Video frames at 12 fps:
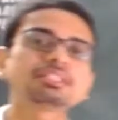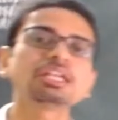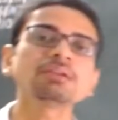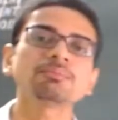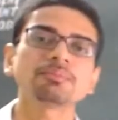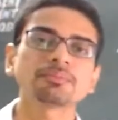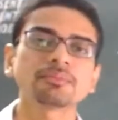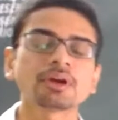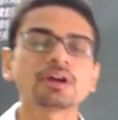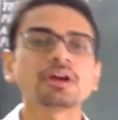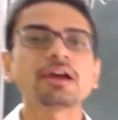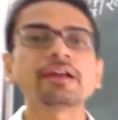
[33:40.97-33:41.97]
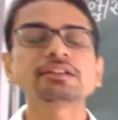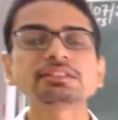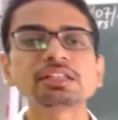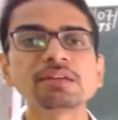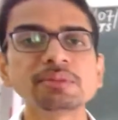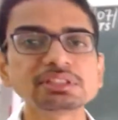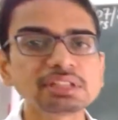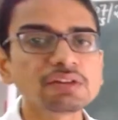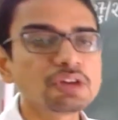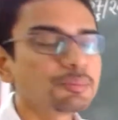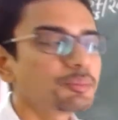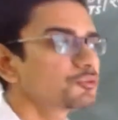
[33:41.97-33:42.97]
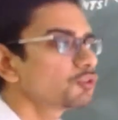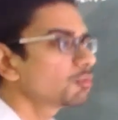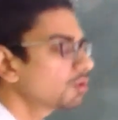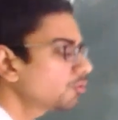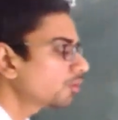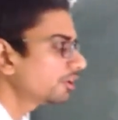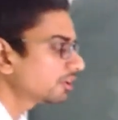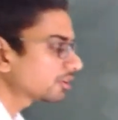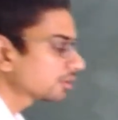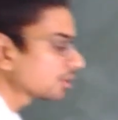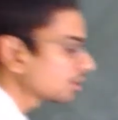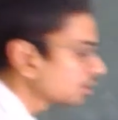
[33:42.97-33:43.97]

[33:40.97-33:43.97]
steam, and steam is the vapor form of water.